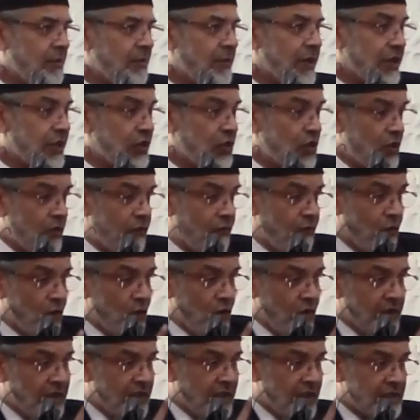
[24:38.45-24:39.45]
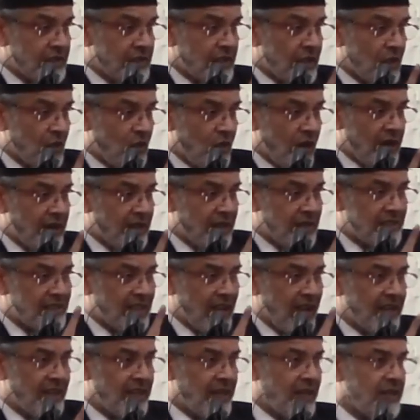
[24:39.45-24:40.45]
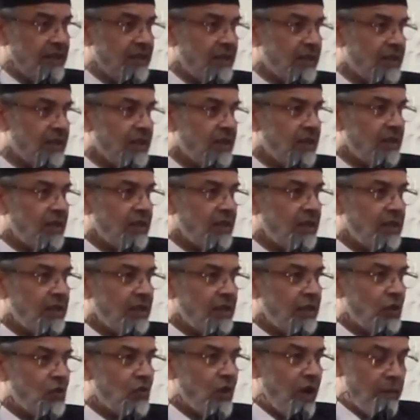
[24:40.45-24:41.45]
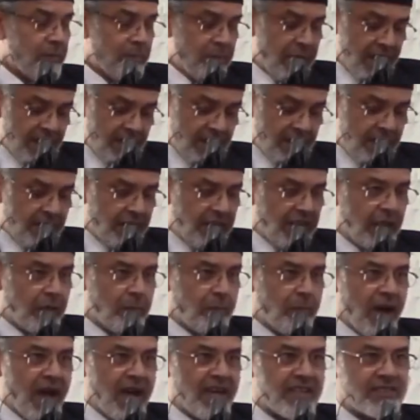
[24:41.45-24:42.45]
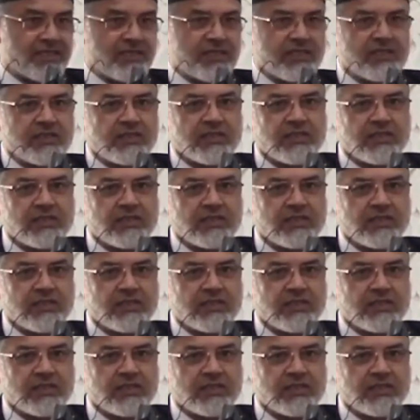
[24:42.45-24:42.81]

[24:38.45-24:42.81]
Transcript: But you know, four years ago I decided, you know, I better take pause.